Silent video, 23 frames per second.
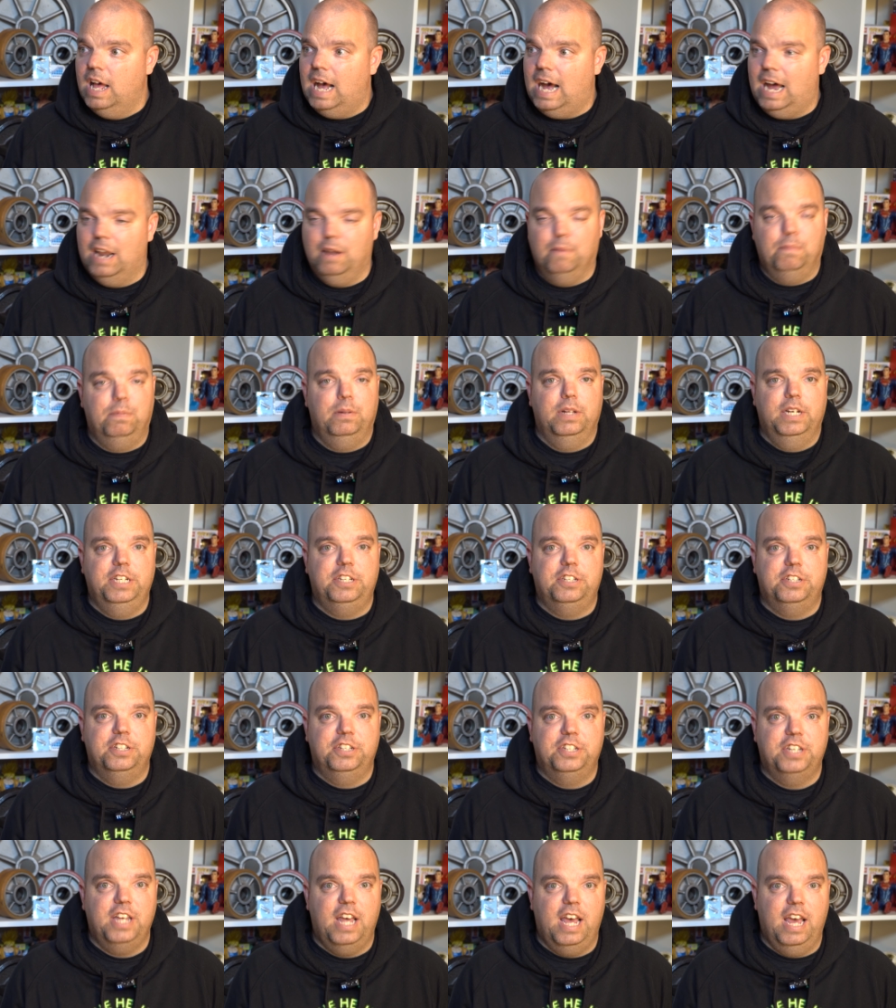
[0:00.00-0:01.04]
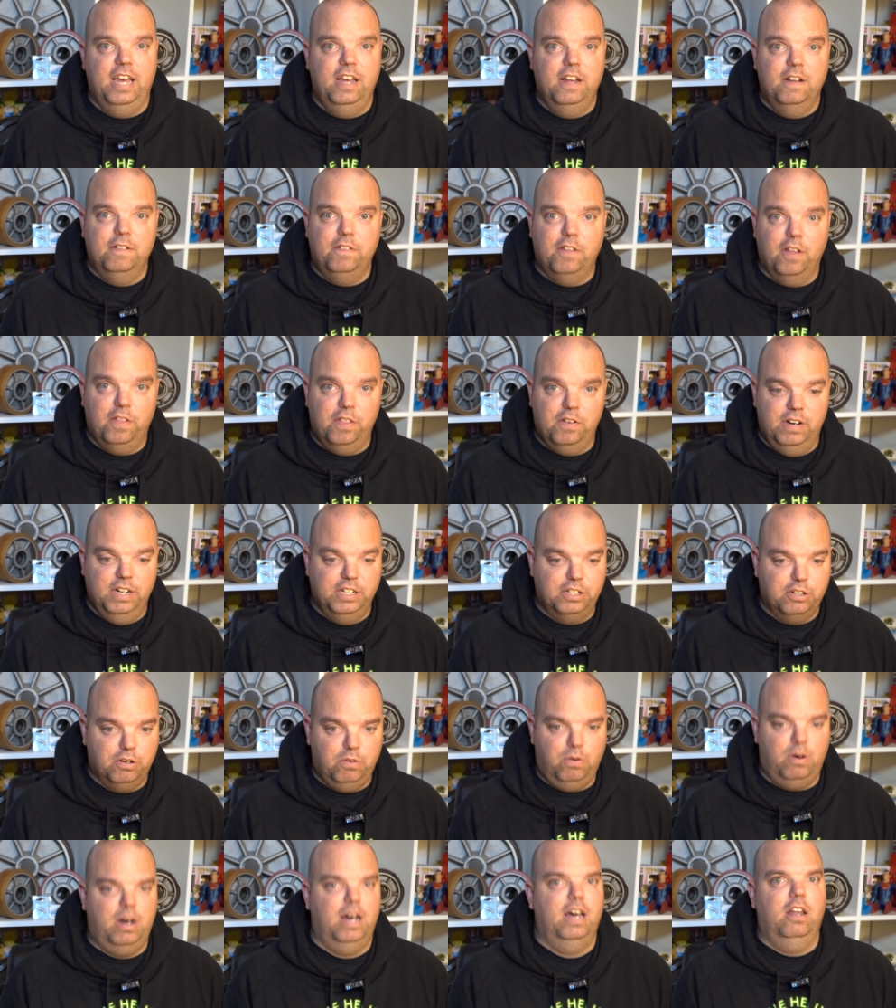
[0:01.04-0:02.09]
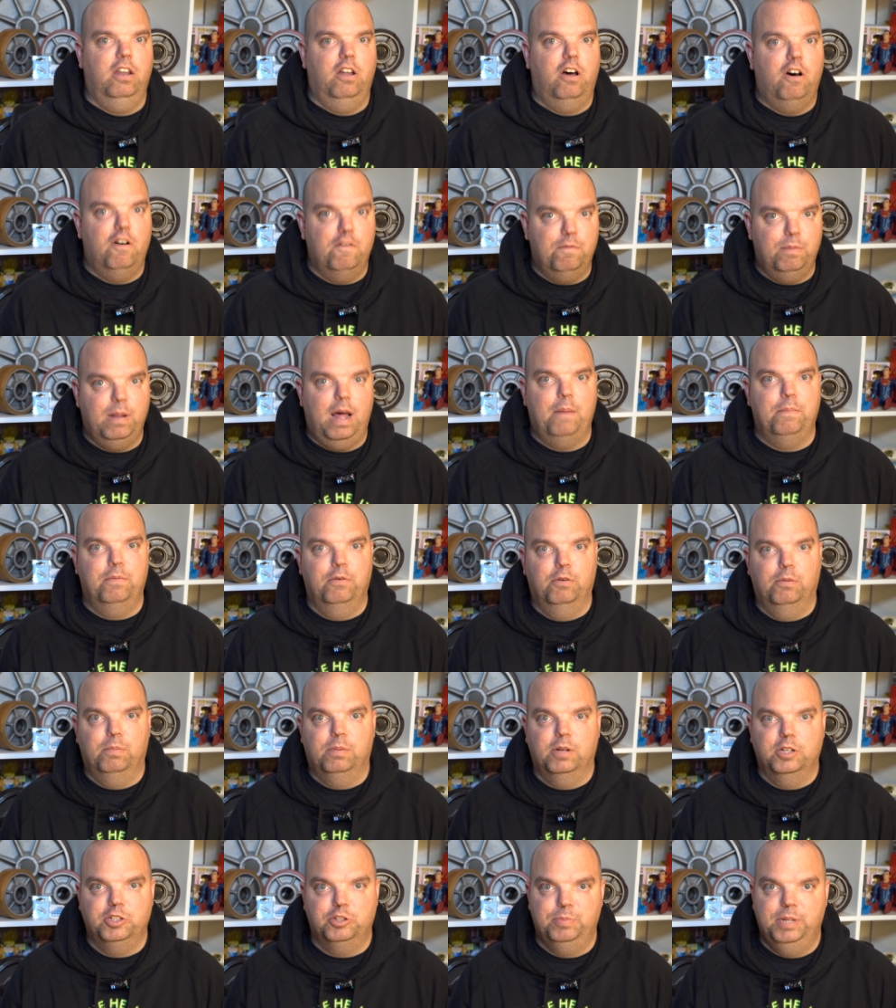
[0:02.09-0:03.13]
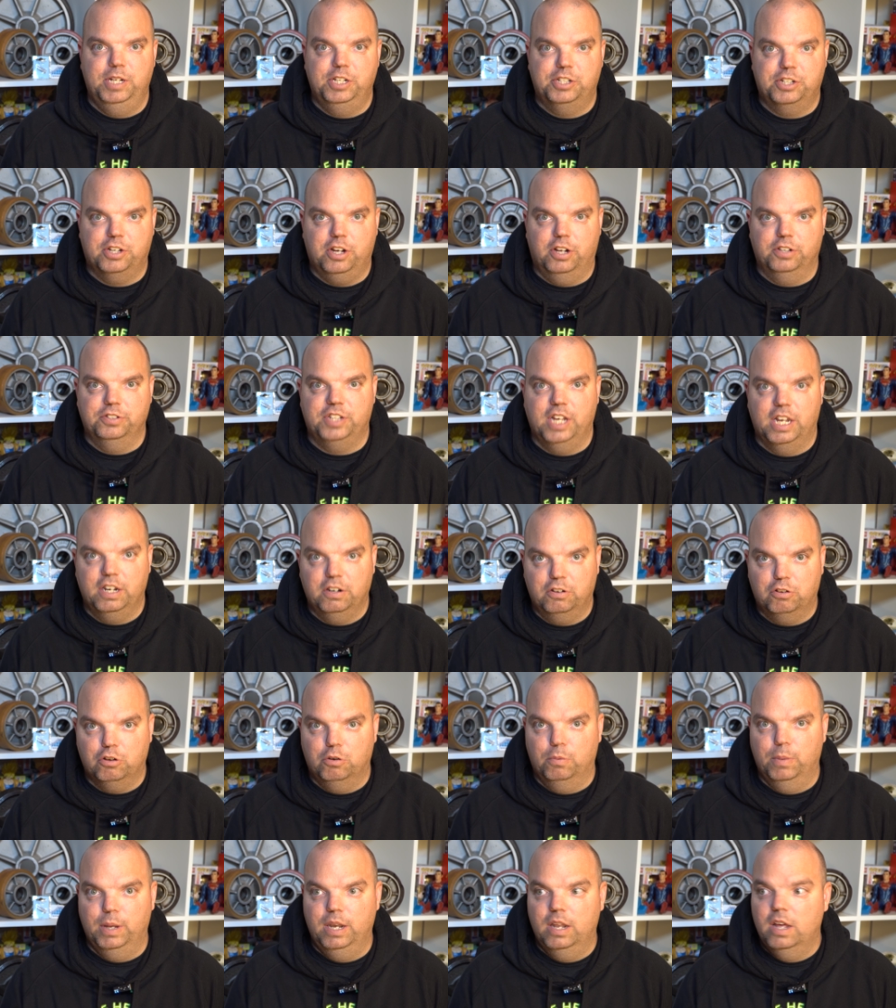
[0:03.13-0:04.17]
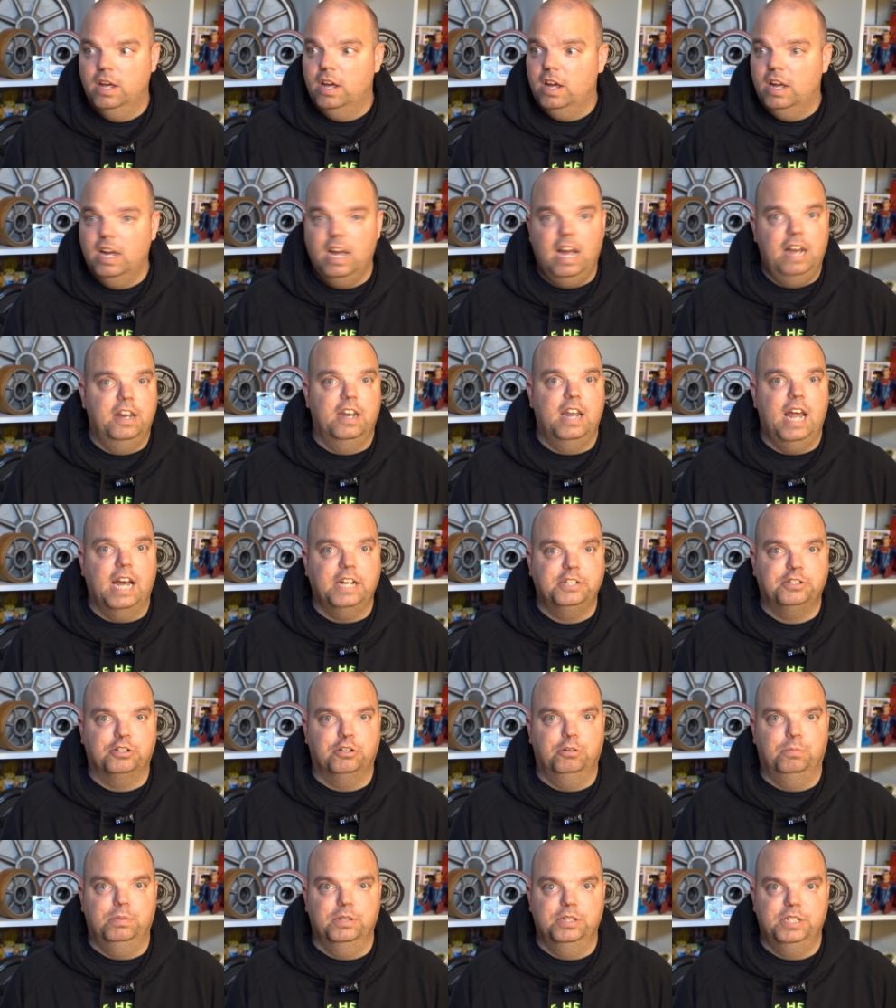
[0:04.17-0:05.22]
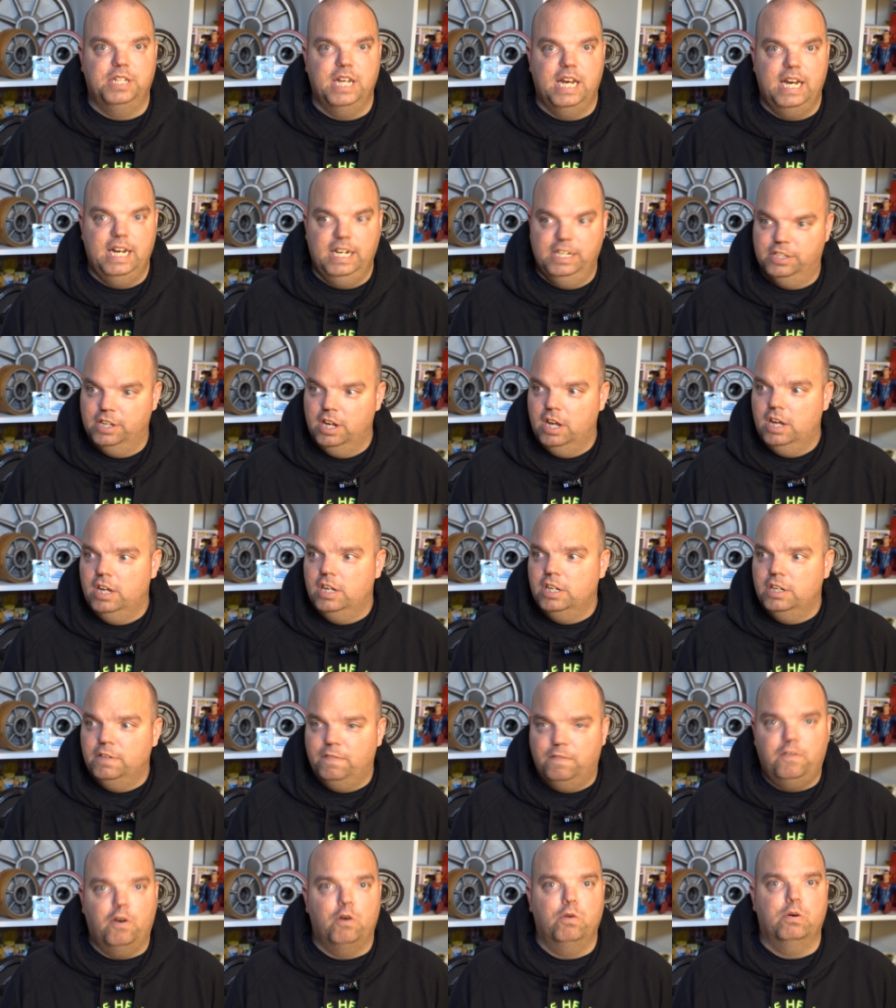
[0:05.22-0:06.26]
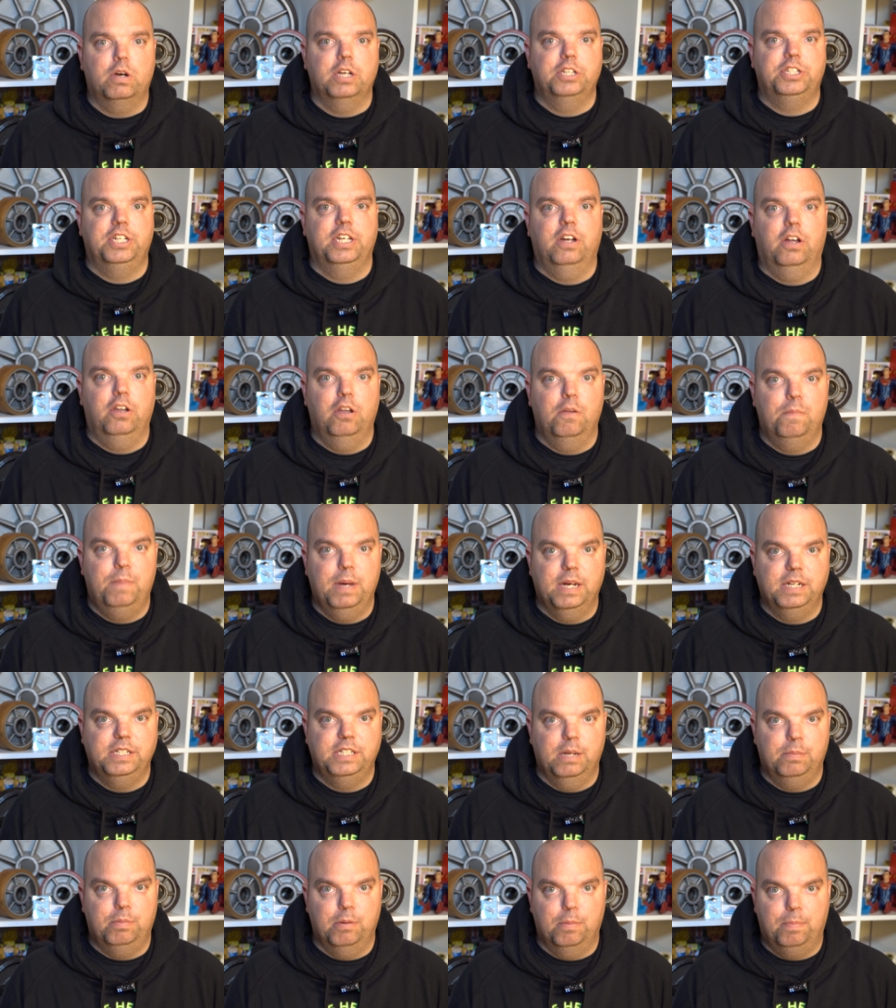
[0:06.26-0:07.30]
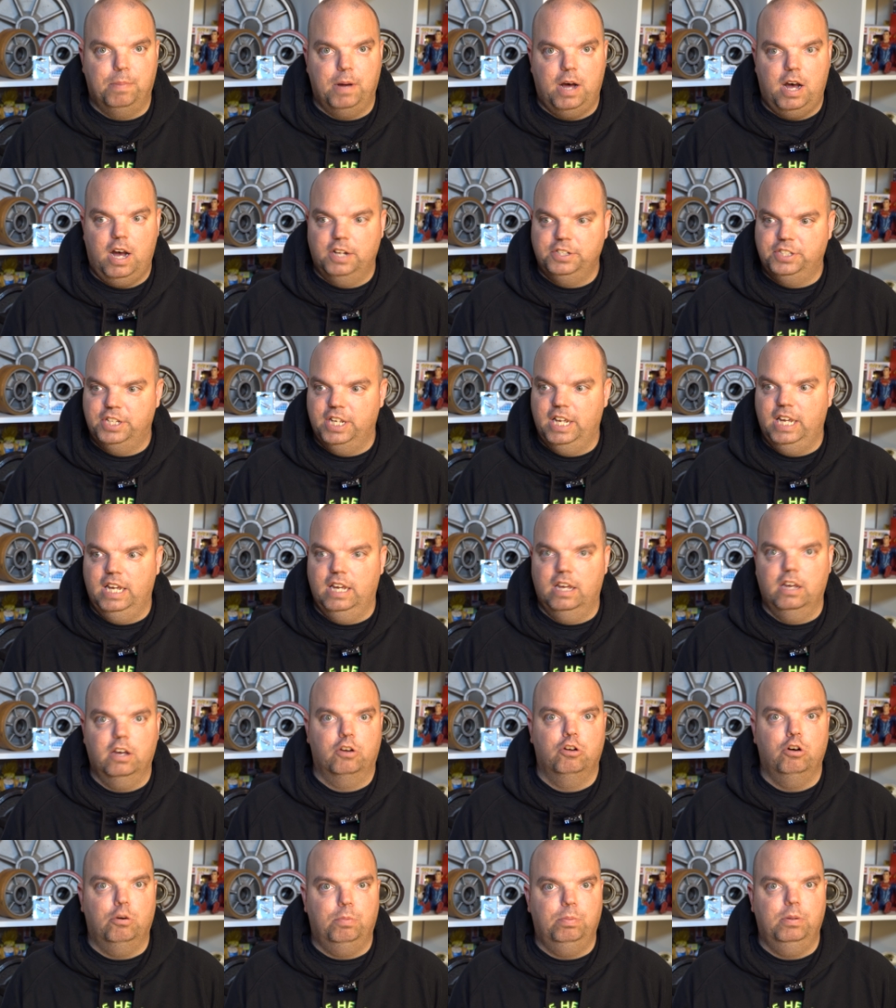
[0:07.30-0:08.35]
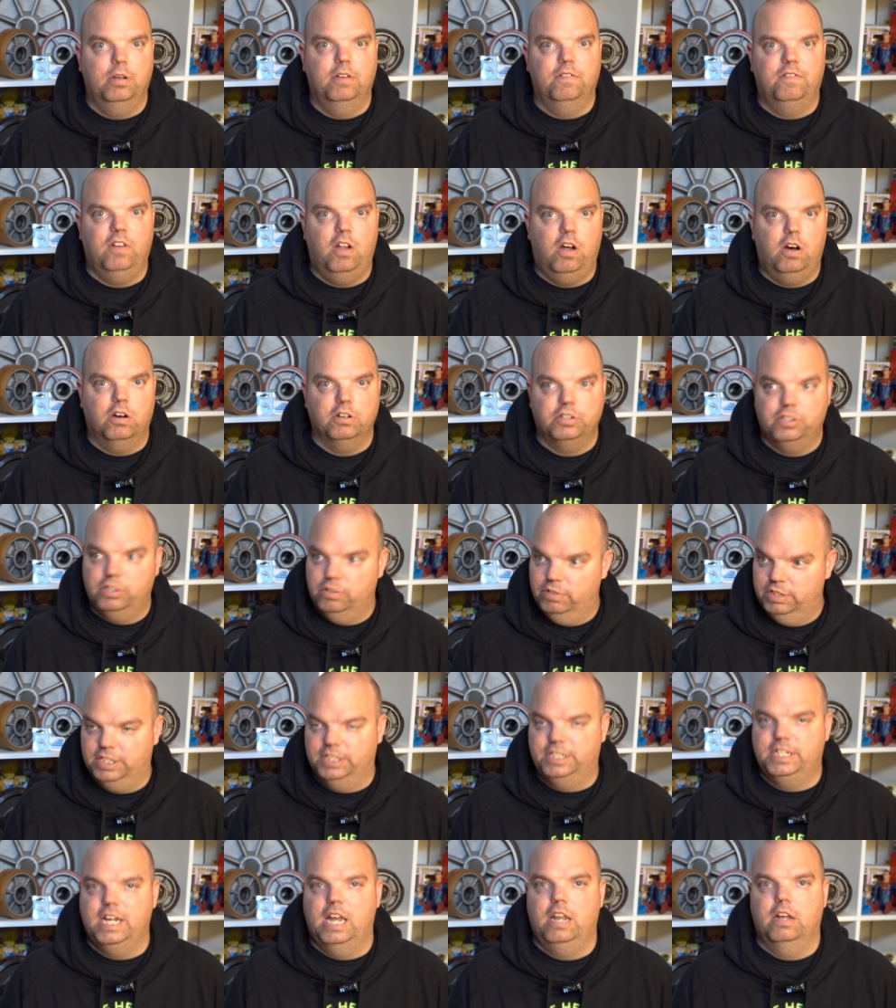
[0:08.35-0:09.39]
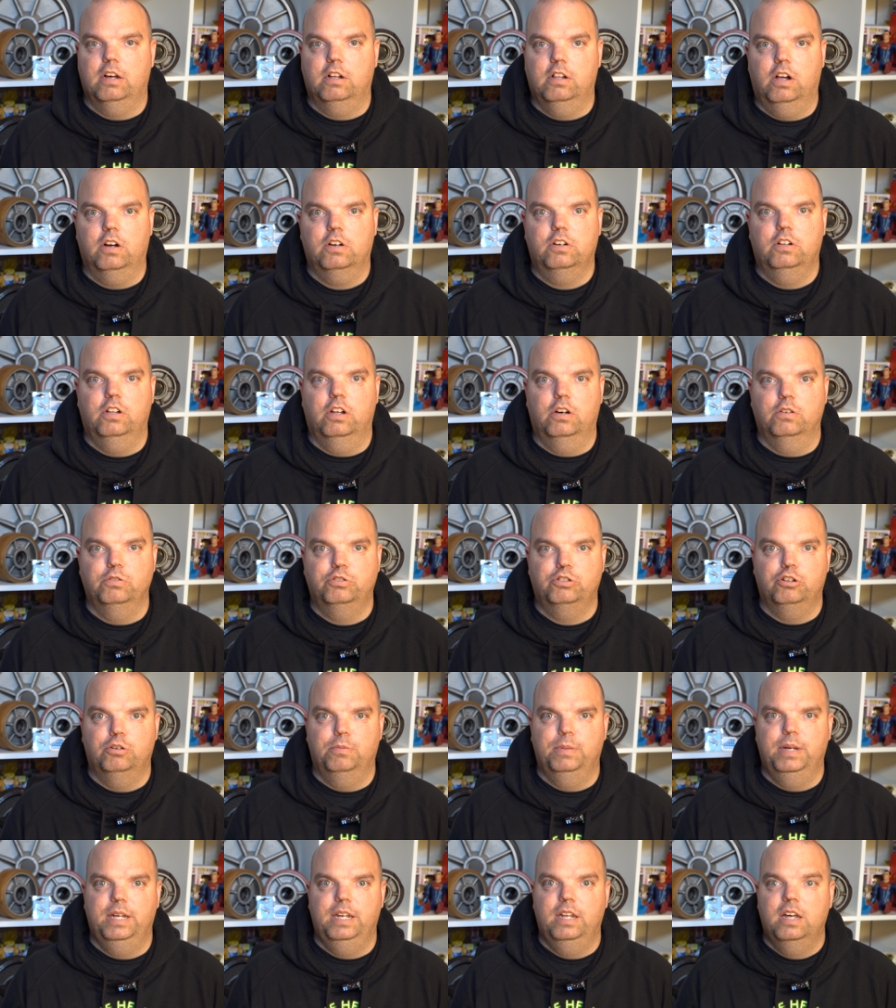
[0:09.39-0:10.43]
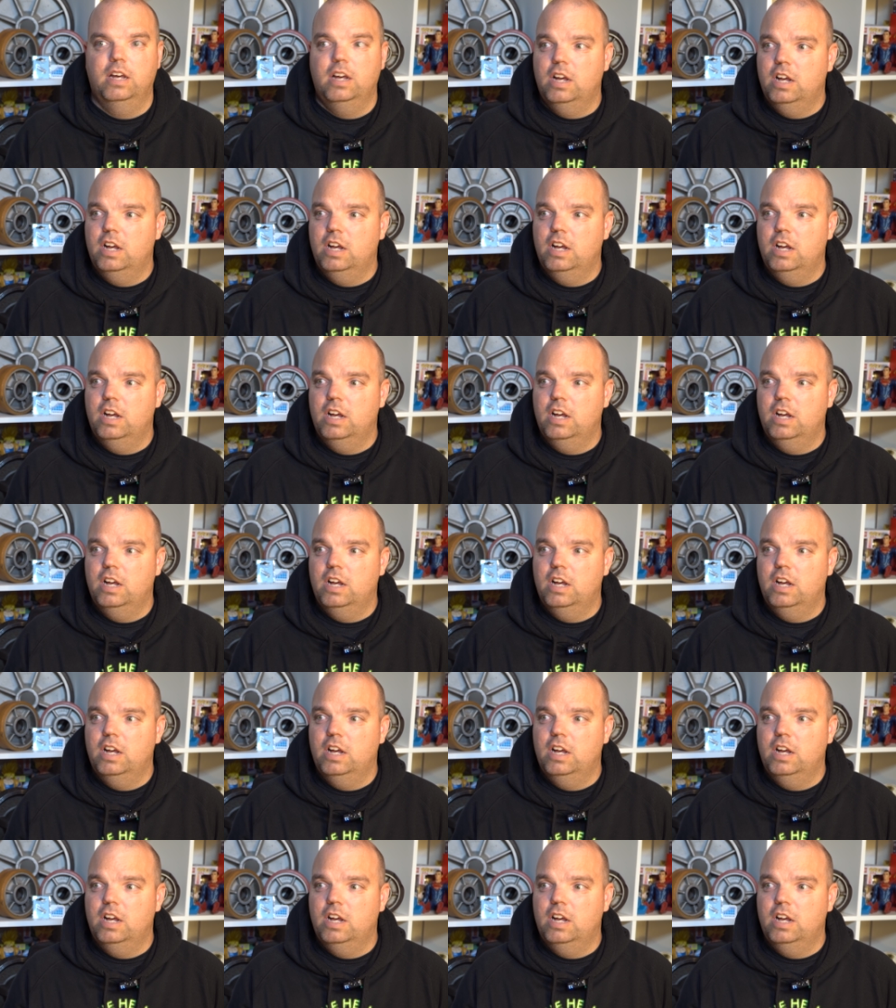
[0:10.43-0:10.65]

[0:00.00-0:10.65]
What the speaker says: And I'm pleased to say that there is quite a lot of Blackpool Pleasure Beach content coming in the next couple of days, focusing on the Big Dipper party, a couple of vlogs. There is a 10 o'clock close coming.